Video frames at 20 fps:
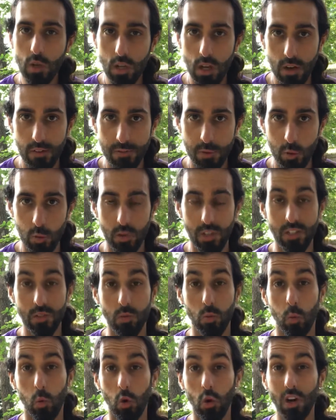love doing
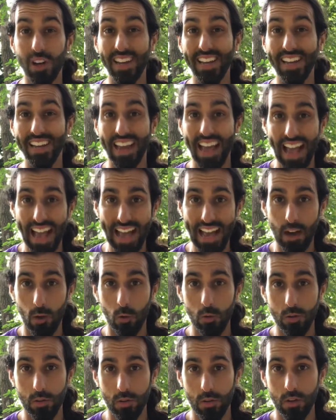is working
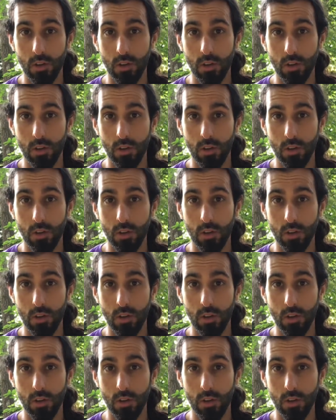out